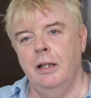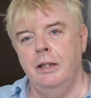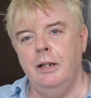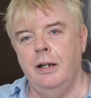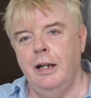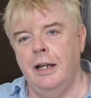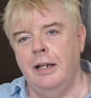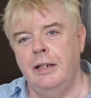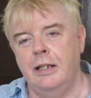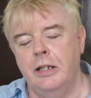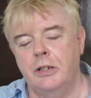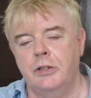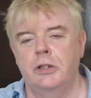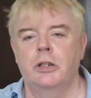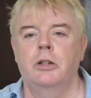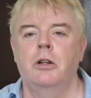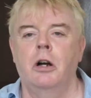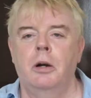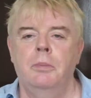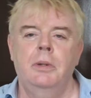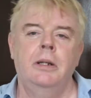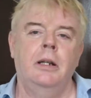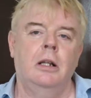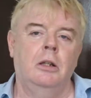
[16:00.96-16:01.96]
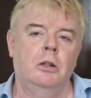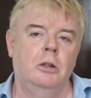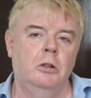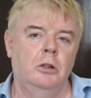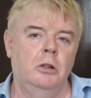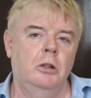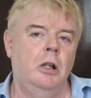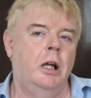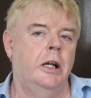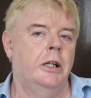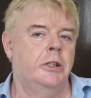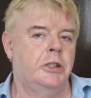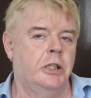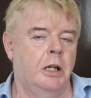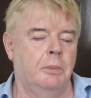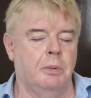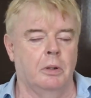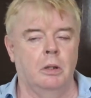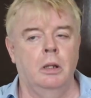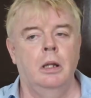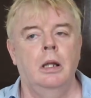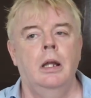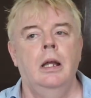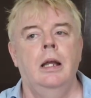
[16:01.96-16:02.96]
other ideas that got him in a lot of
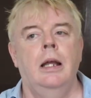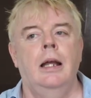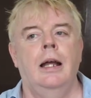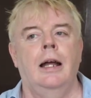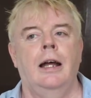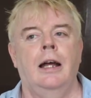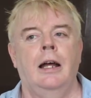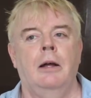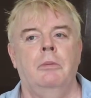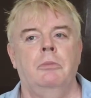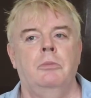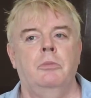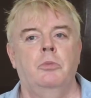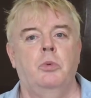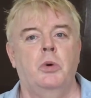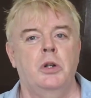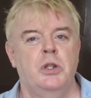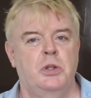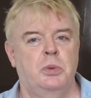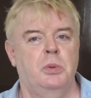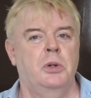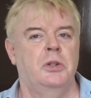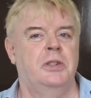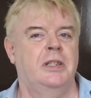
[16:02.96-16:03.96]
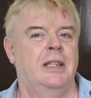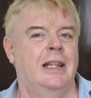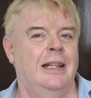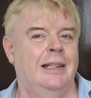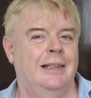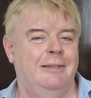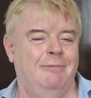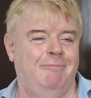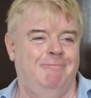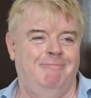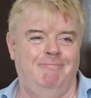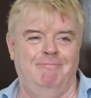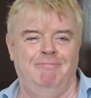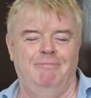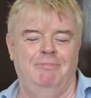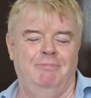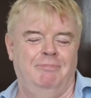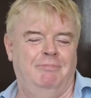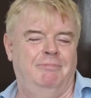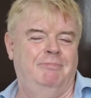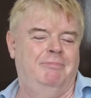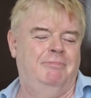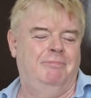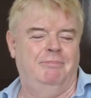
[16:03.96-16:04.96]
trouble, um, which was that
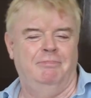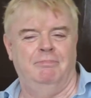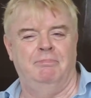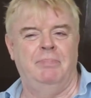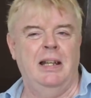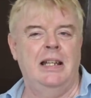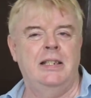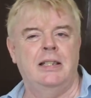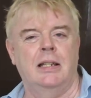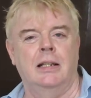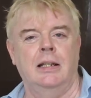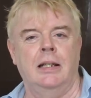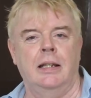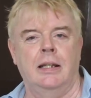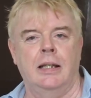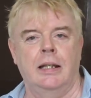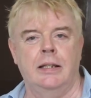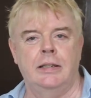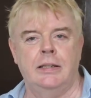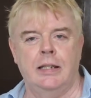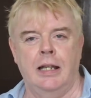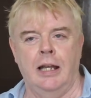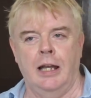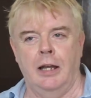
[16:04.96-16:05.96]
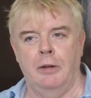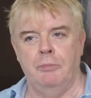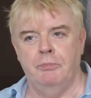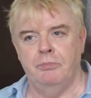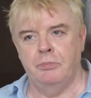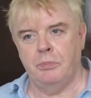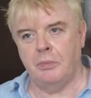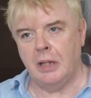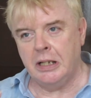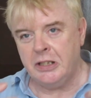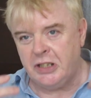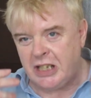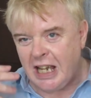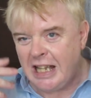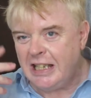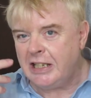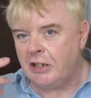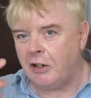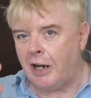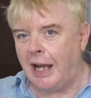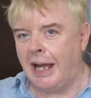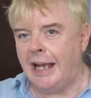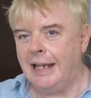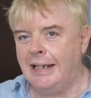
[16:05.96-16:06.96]
basically that um,
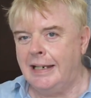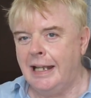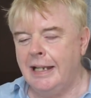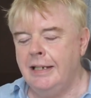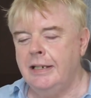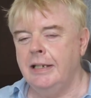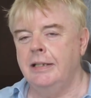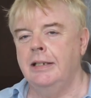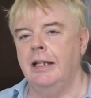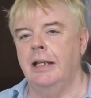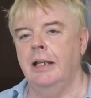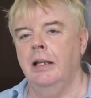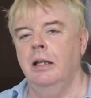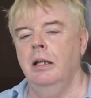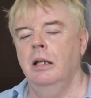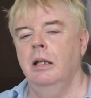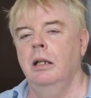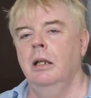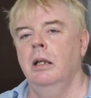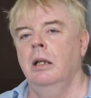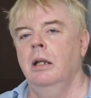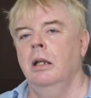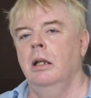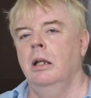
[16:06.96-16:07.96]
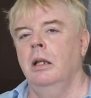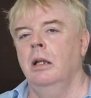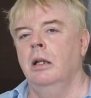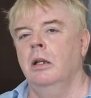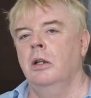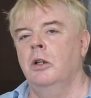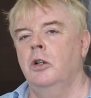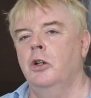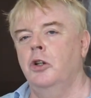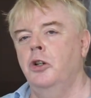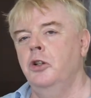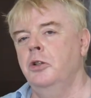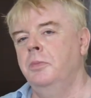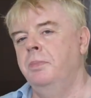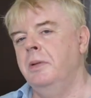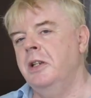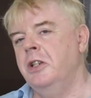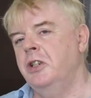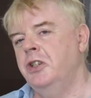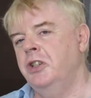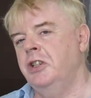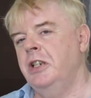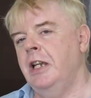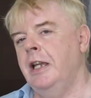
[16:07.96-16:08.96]
gender identity could
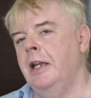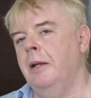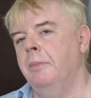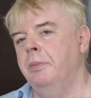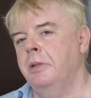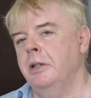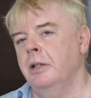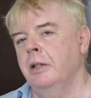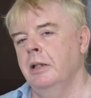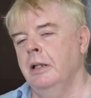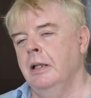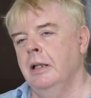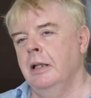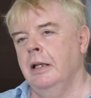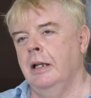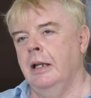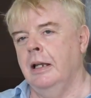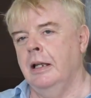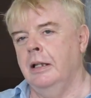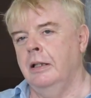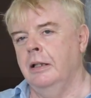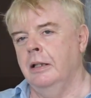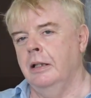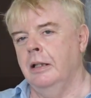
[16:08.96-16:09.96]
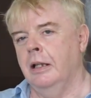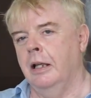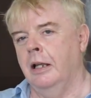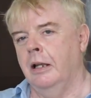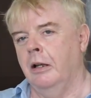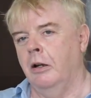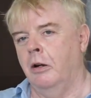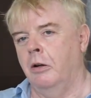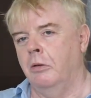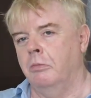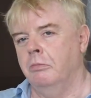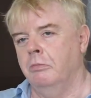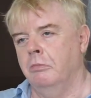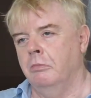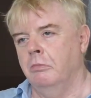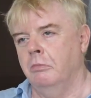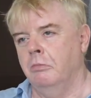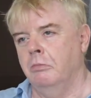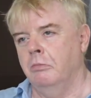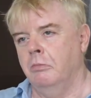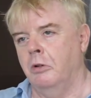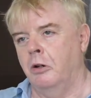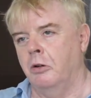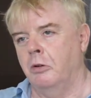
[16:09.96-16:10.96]
be shaped in uh,
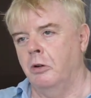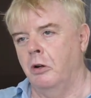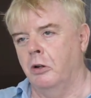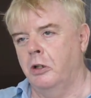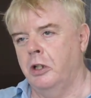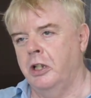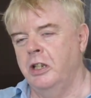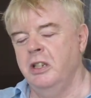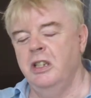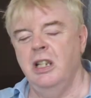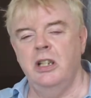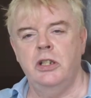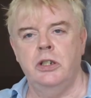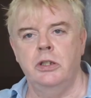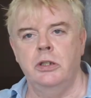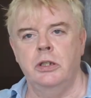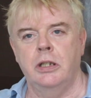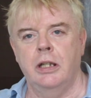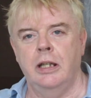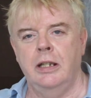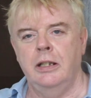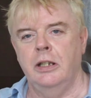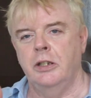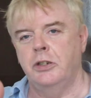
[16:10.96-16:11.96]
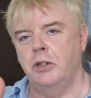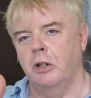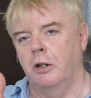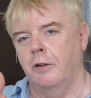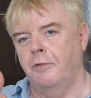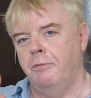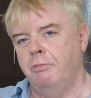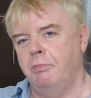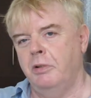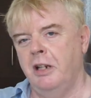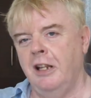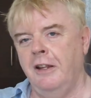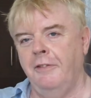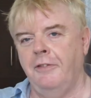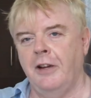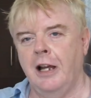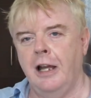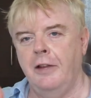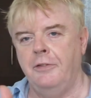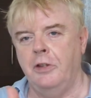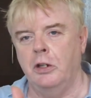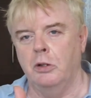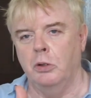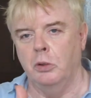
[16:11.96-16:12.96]
or, or conditioned in the sort of
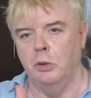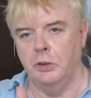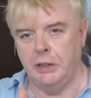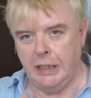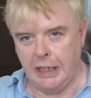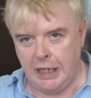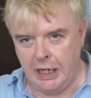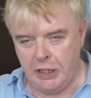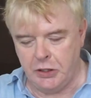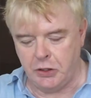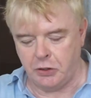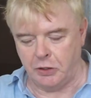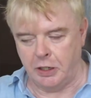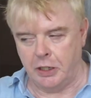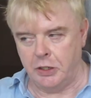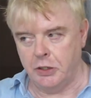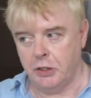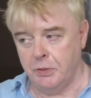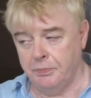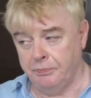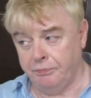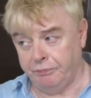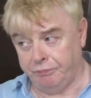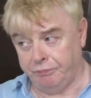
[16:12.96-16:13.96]
pre-five-year-old age range.